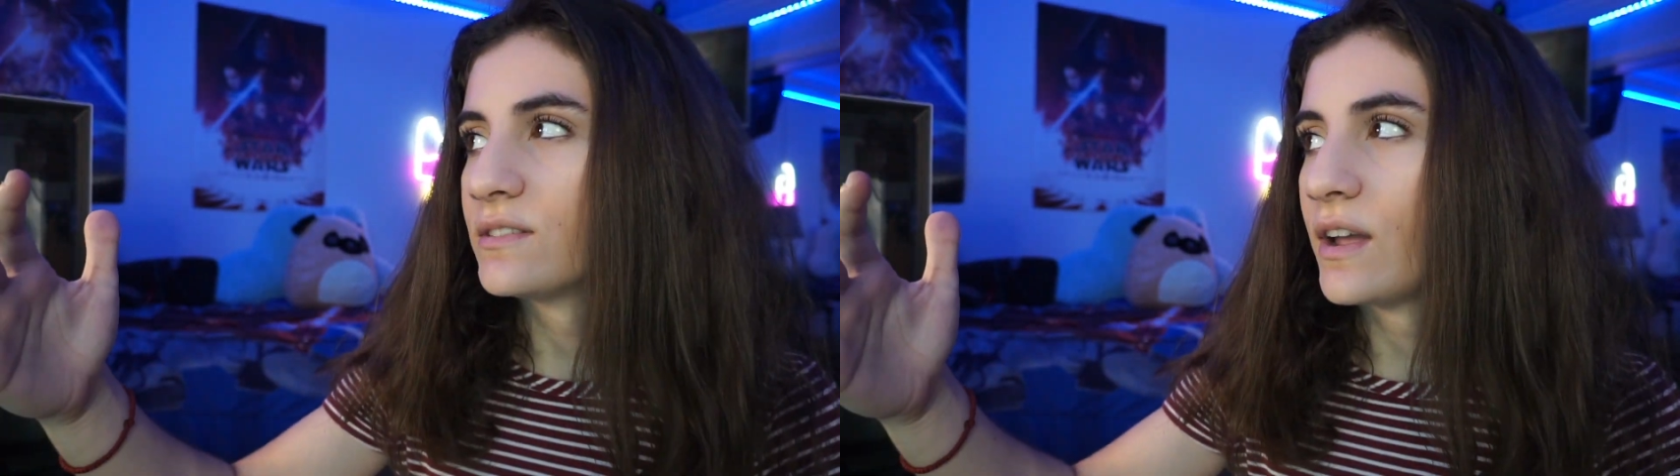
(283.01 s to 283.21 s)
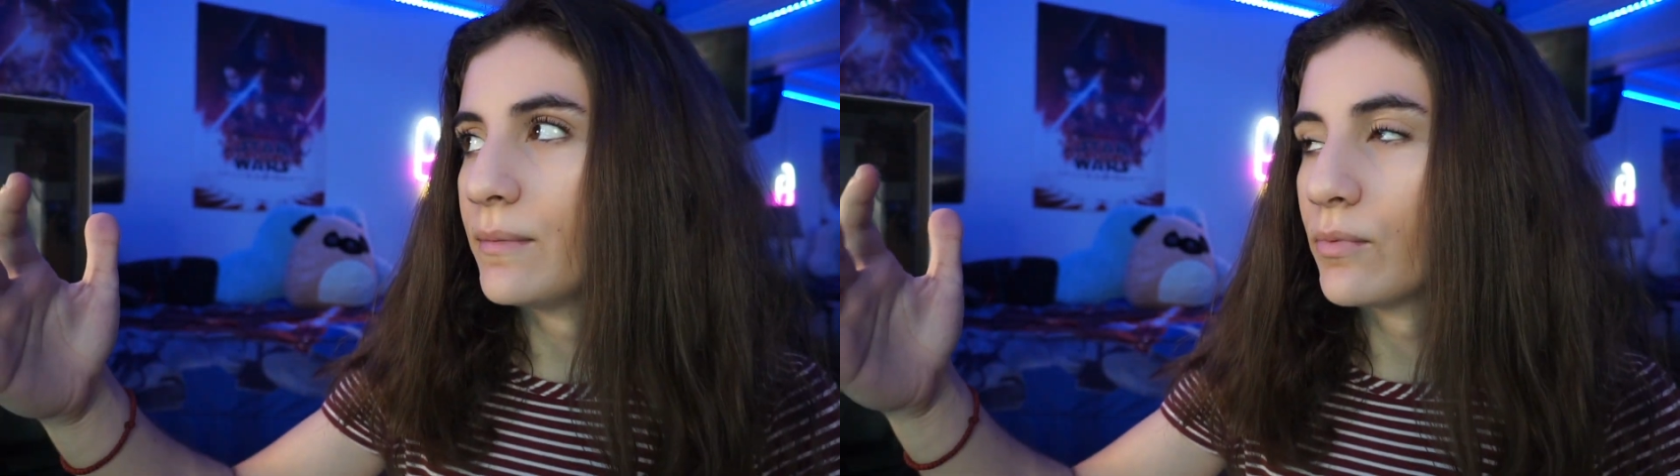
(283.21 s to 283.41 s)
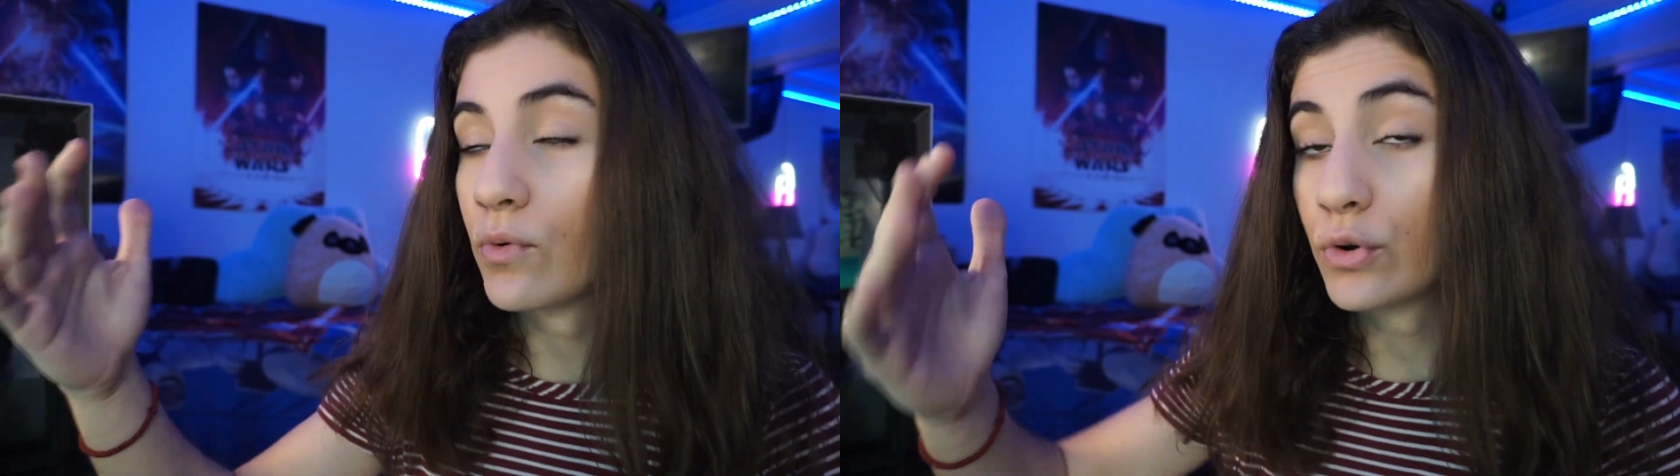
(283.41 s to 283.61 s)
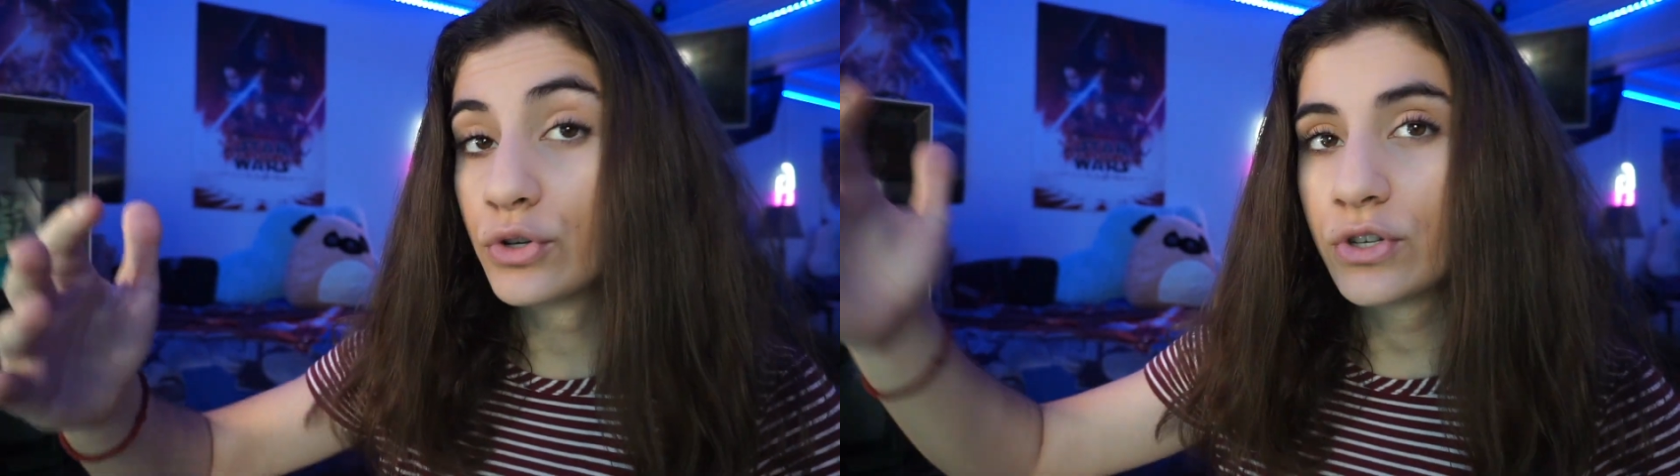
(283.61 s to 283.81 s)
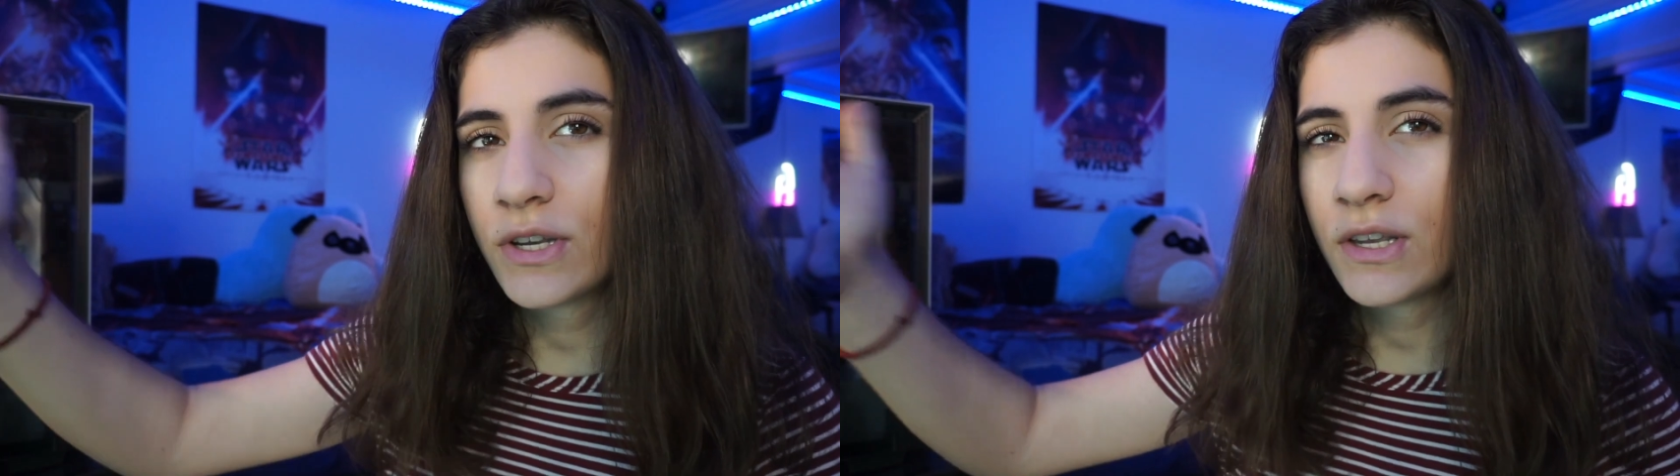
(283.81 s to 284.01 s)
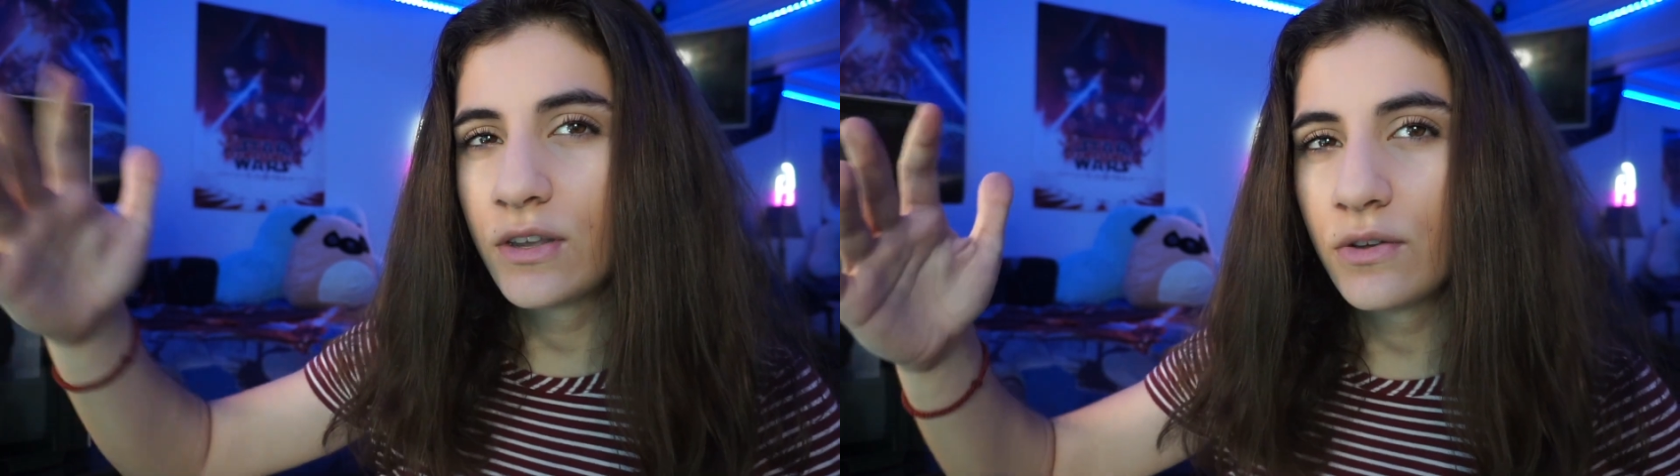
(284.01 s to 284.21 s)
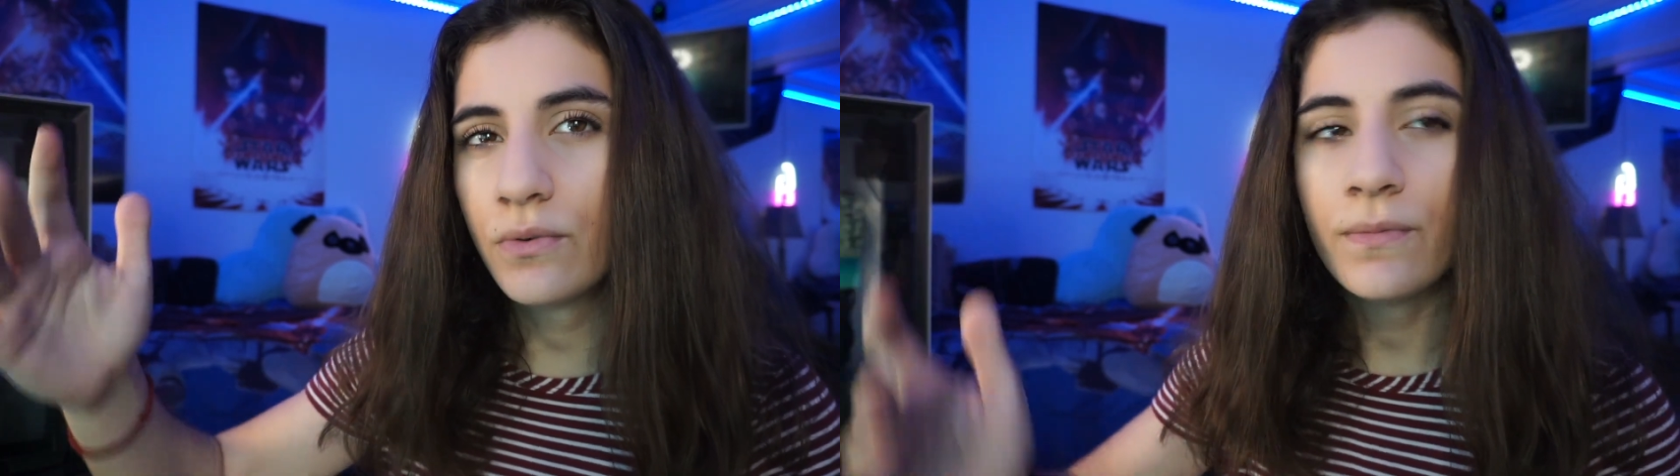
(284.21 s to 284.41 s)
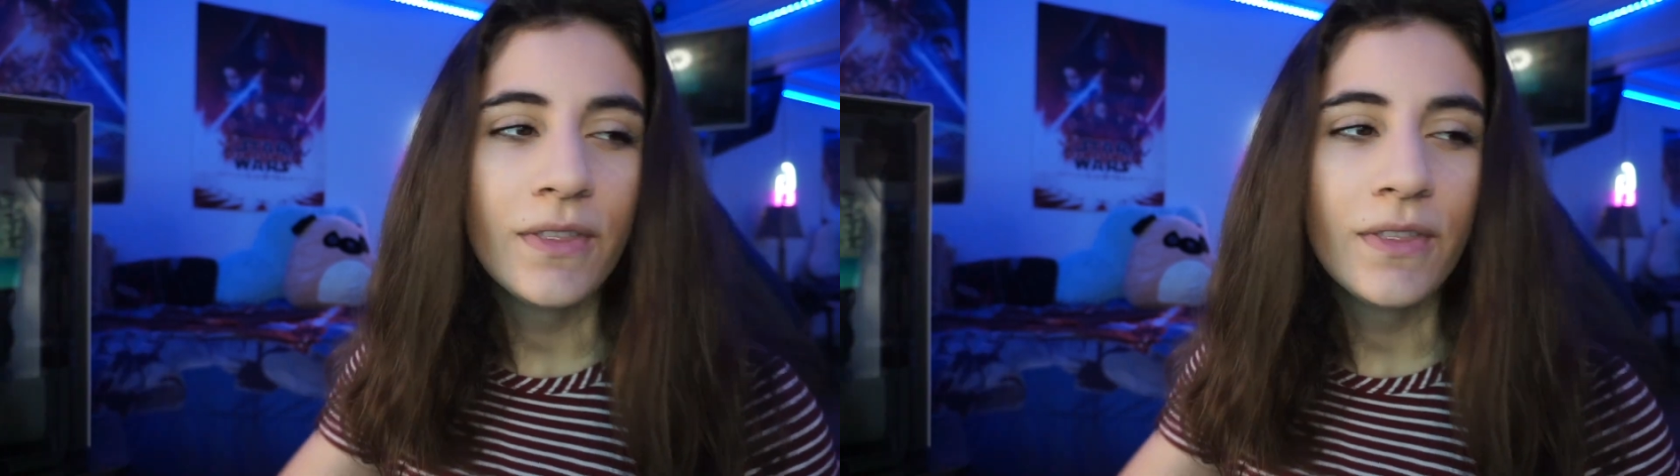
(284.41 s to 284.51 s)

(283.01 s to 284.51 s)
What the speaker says: type orange like hue,